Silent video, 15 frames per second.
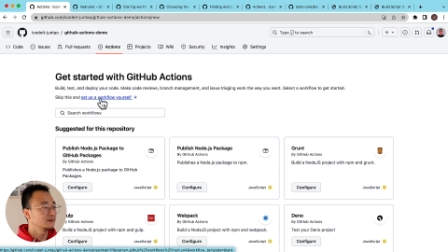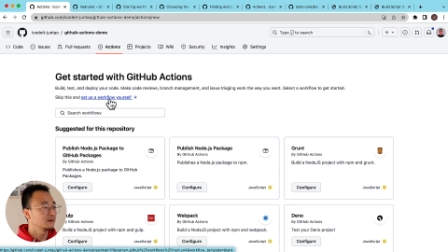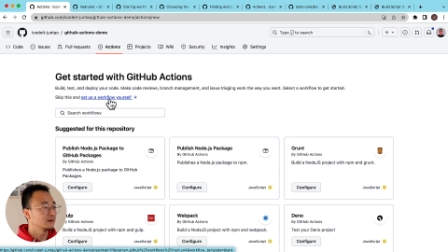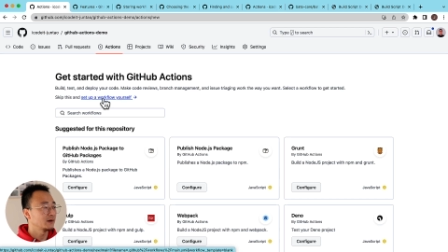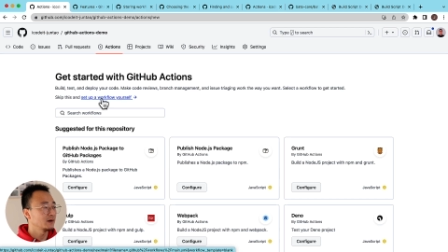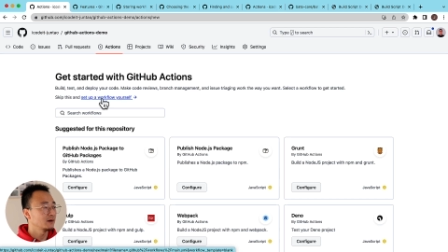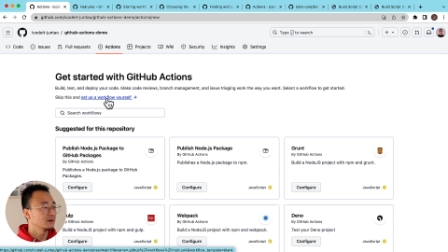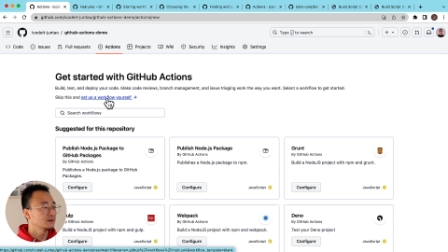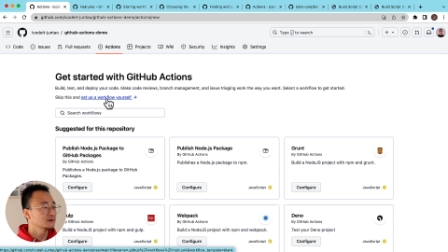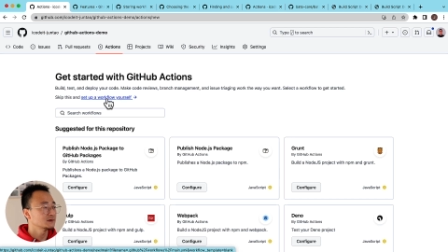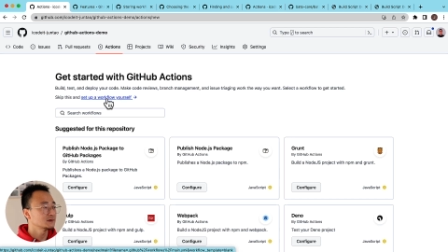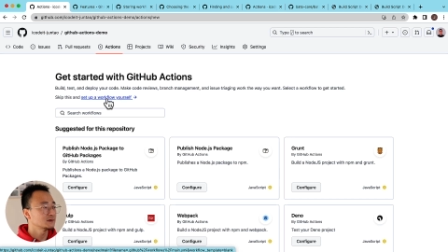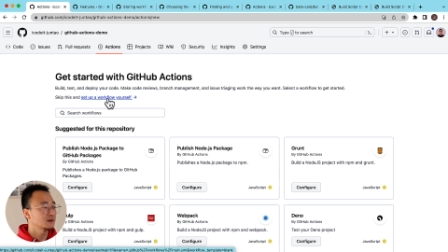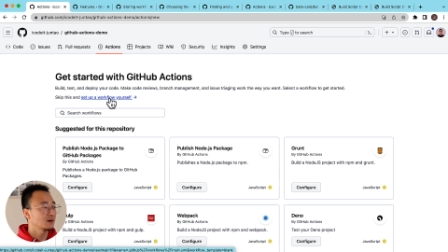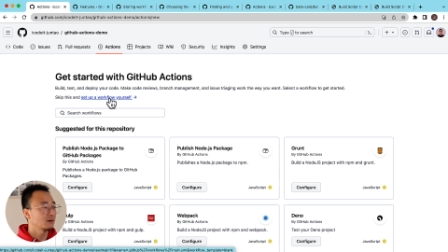here,
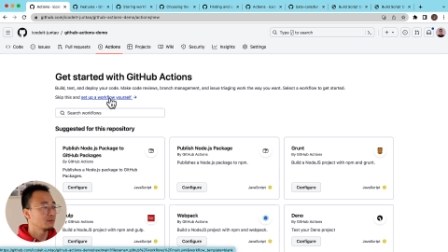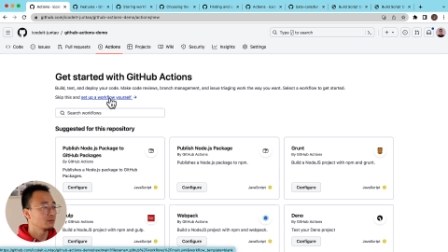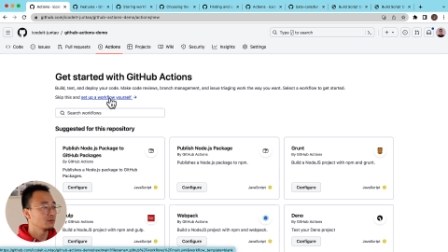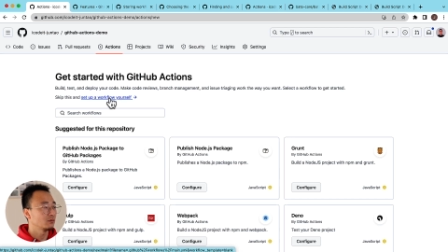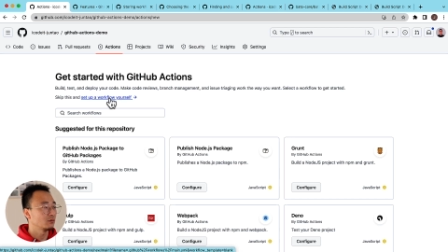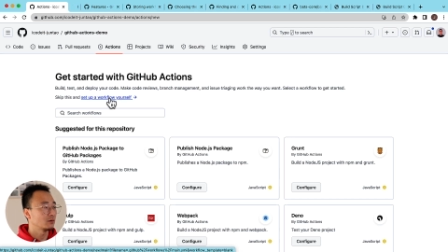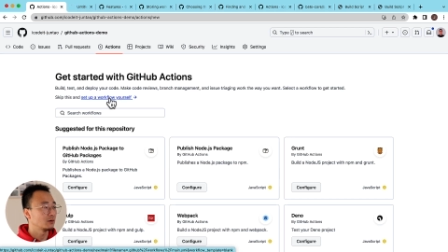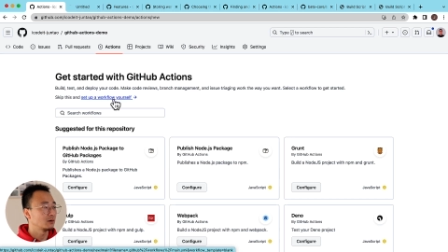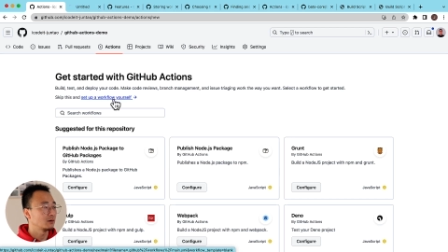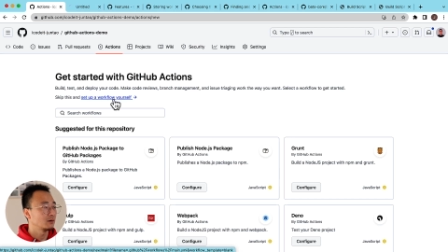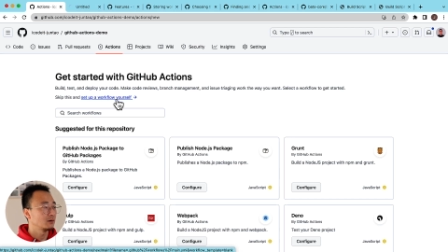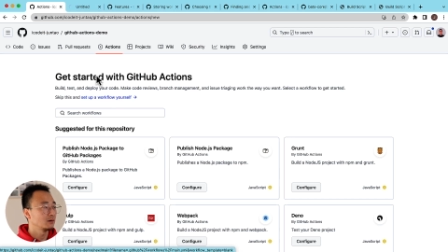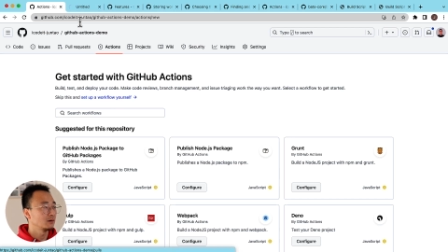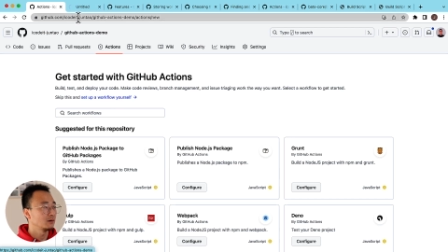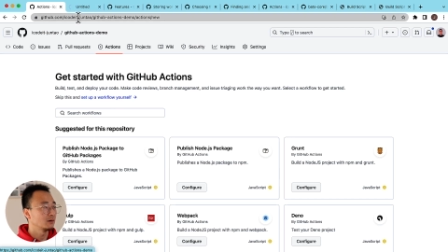set up your
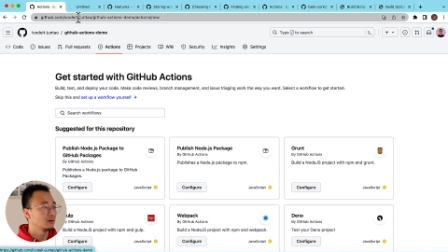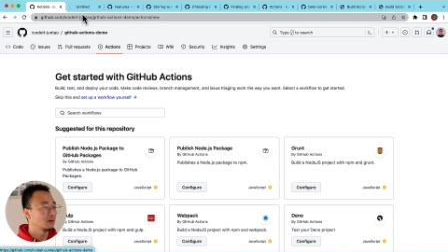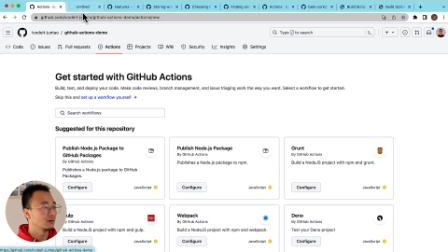uh,